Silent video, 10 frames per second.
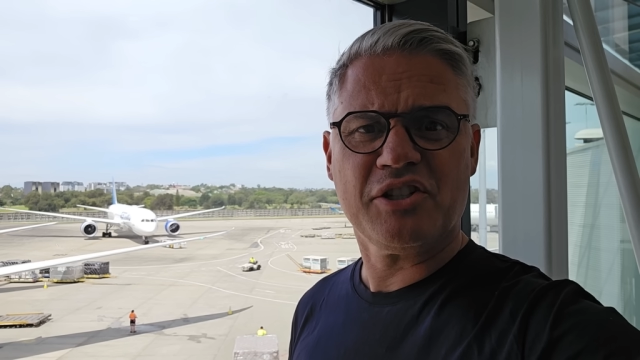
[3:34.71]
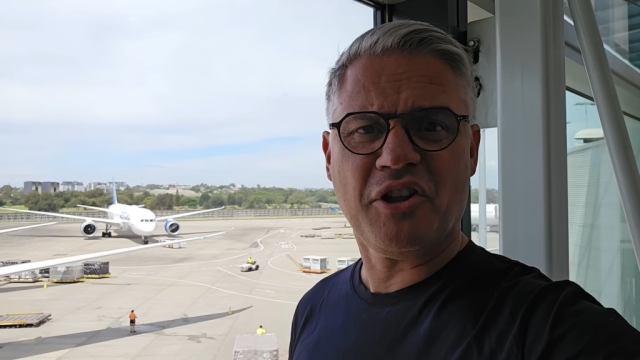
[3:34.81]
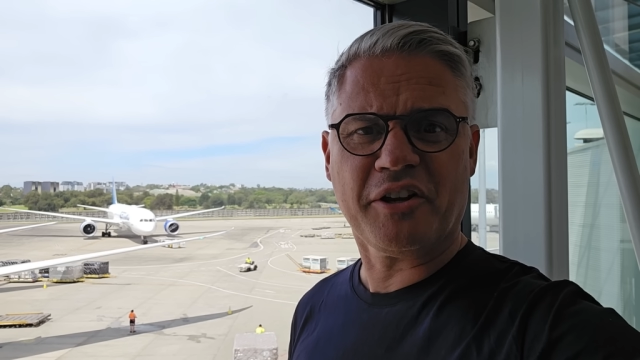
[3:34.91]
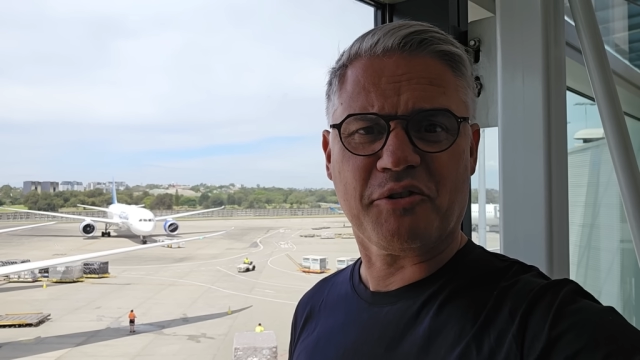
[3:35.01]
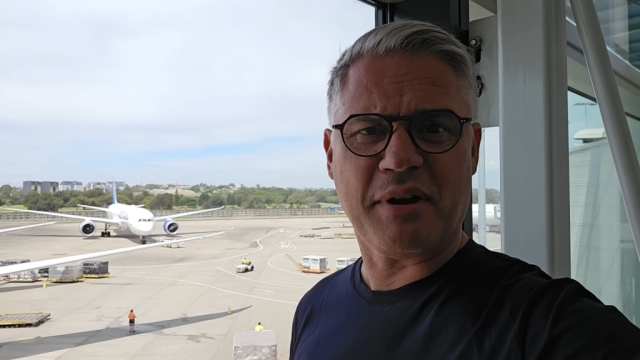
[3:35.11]

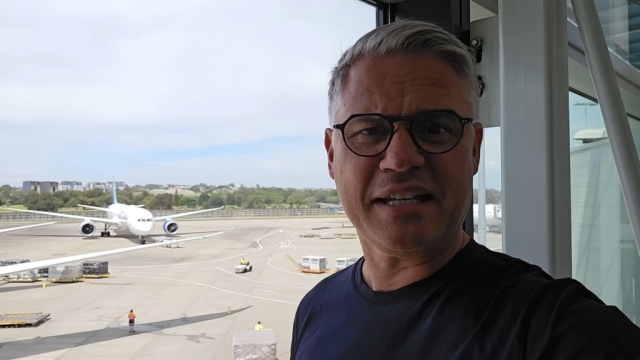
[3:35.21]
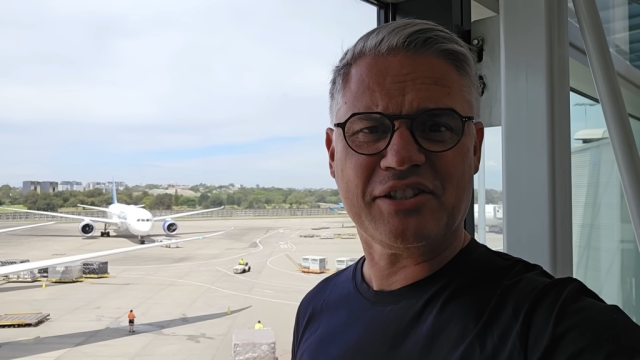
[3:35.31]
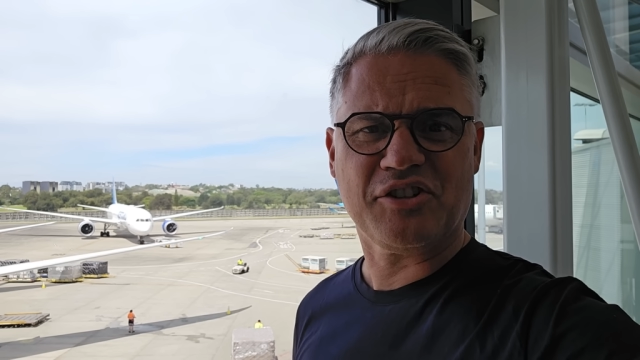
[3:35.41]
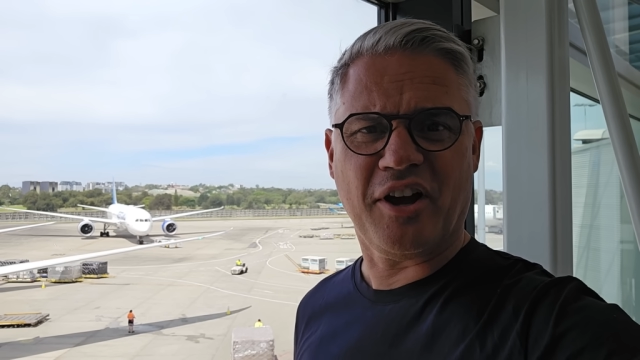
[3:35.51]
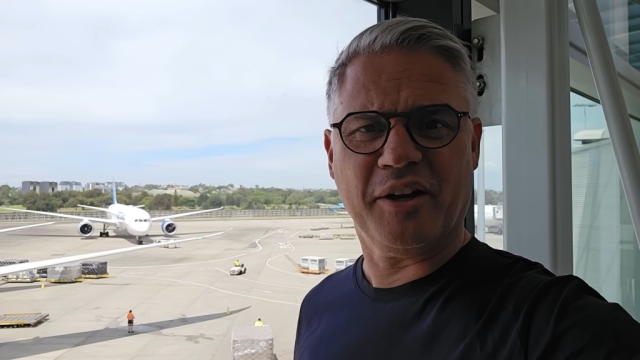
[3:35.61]
not a great
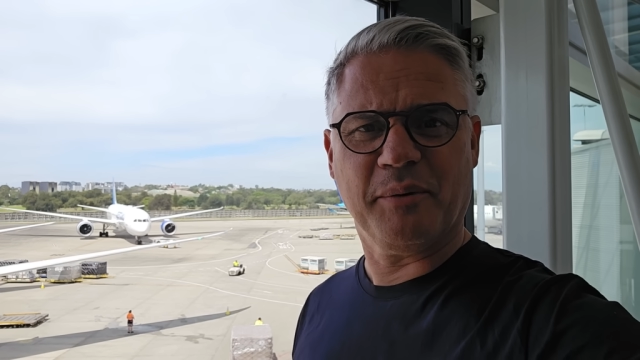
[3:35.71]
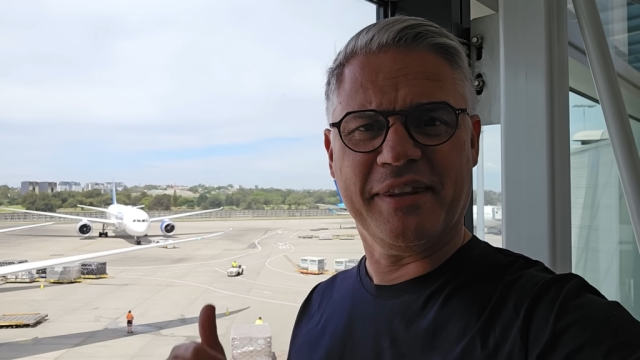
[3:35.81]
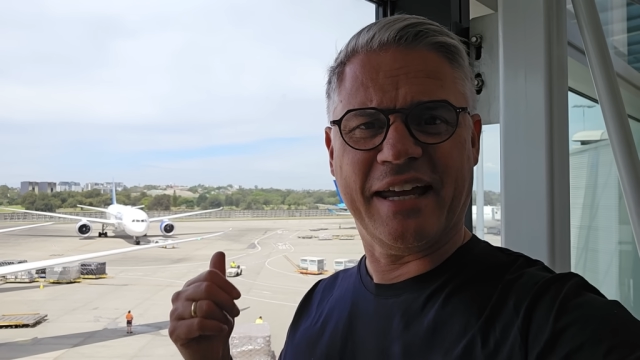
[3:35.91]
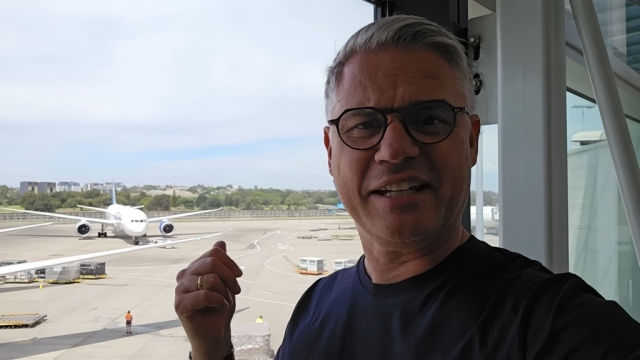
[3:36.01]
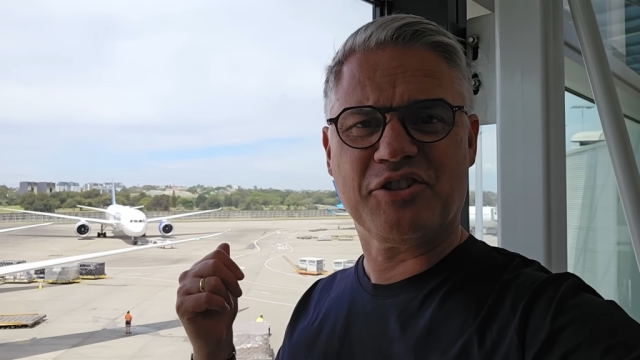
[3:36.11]
sign when
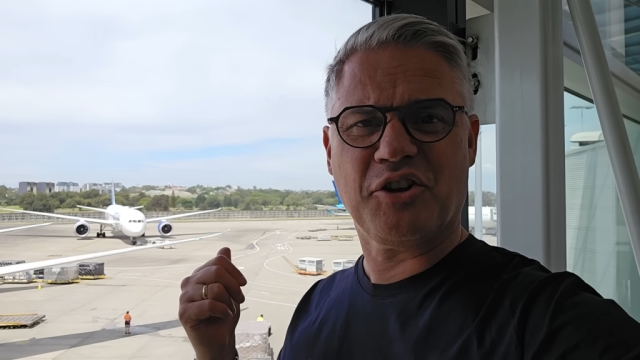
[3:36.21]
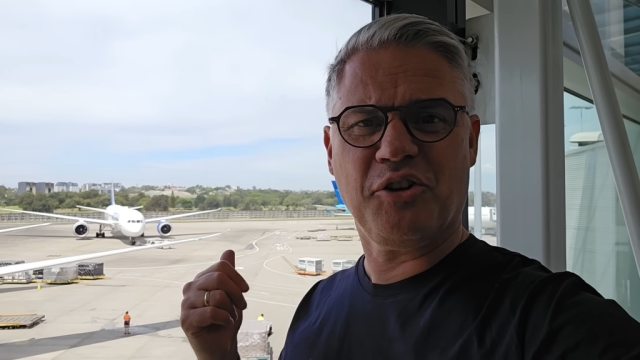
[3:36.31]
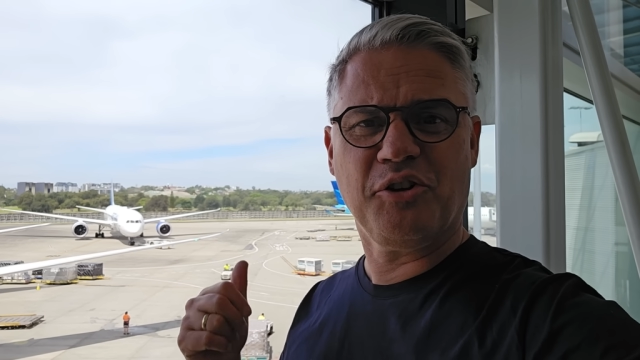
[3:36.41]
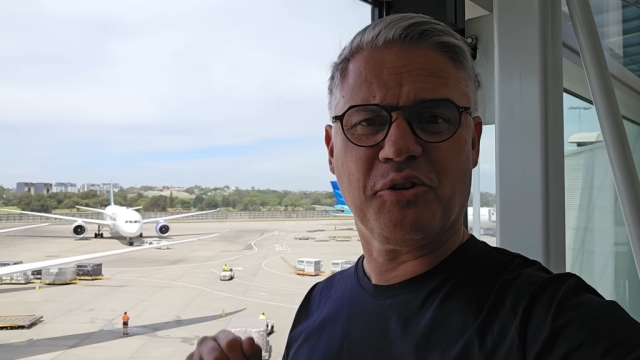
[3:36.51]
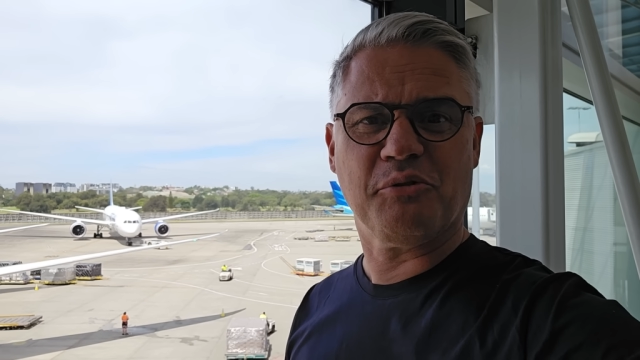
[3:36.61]
they tow
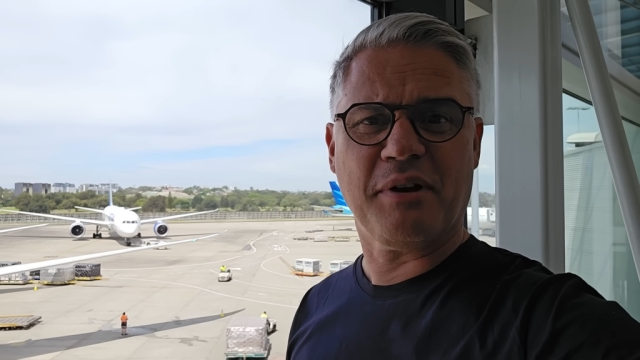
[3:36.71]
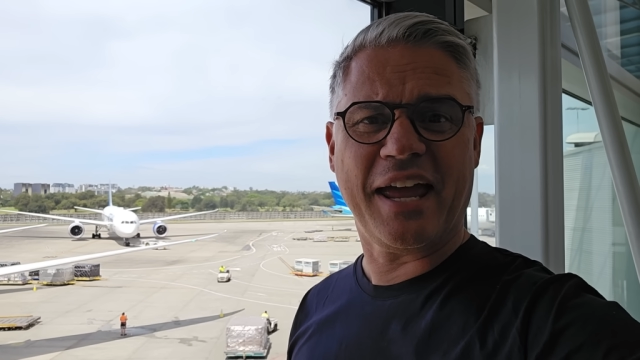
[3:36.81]
your uh,